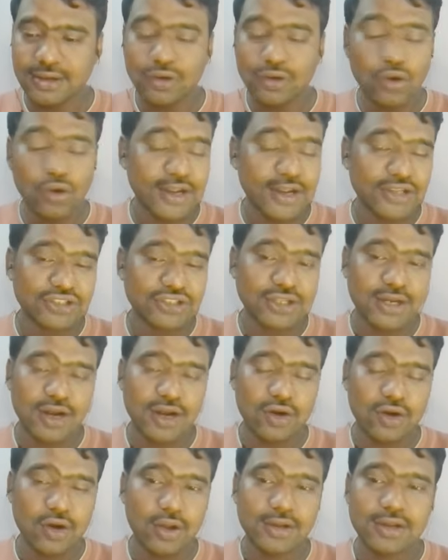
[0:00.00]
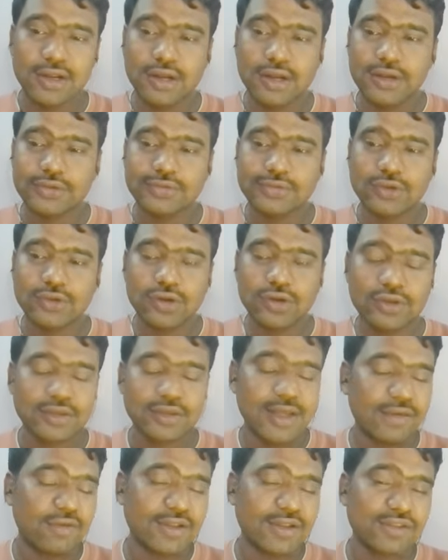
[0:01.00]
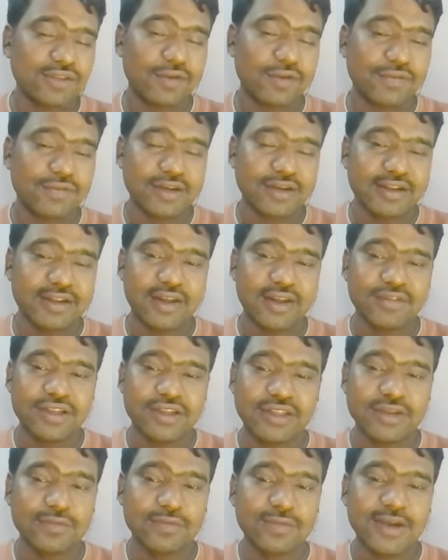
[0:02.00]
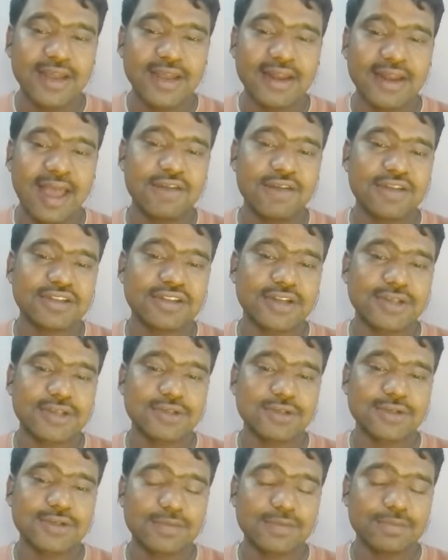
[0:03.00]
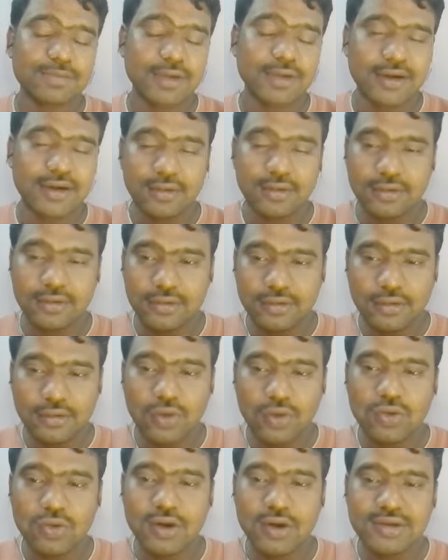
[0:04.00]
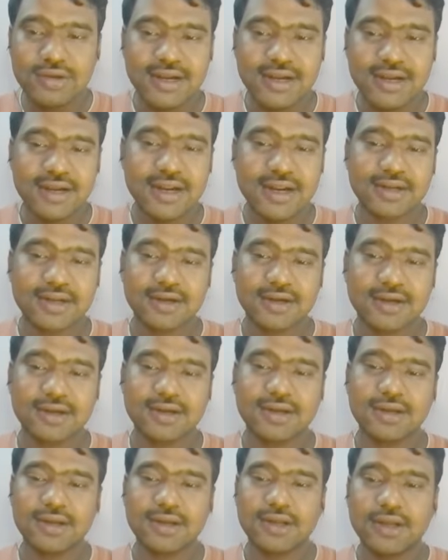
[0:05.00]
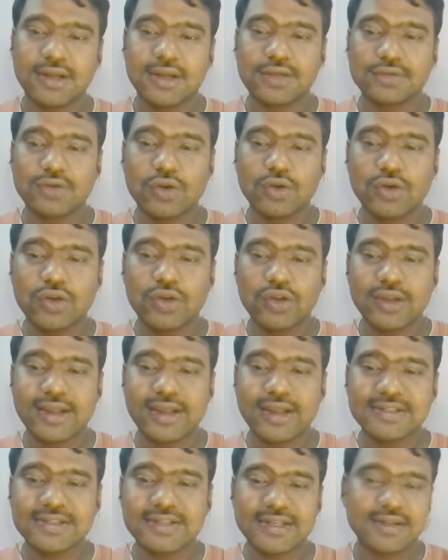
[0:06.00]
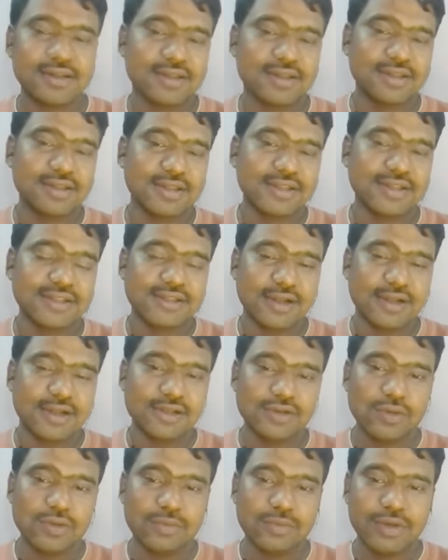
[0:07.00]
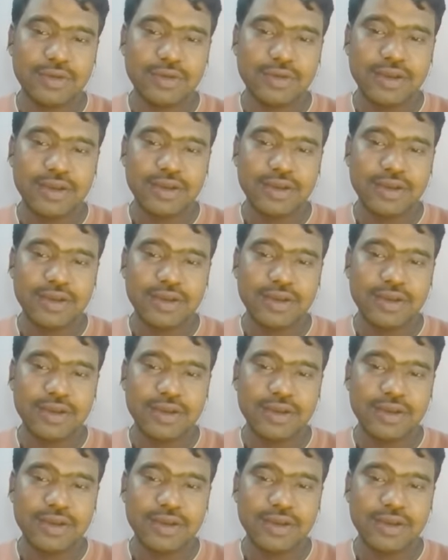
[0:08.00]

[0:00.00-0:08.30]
location and all. So that once we filter everything, we can have a chance to simply download the data. So here you can see this is also being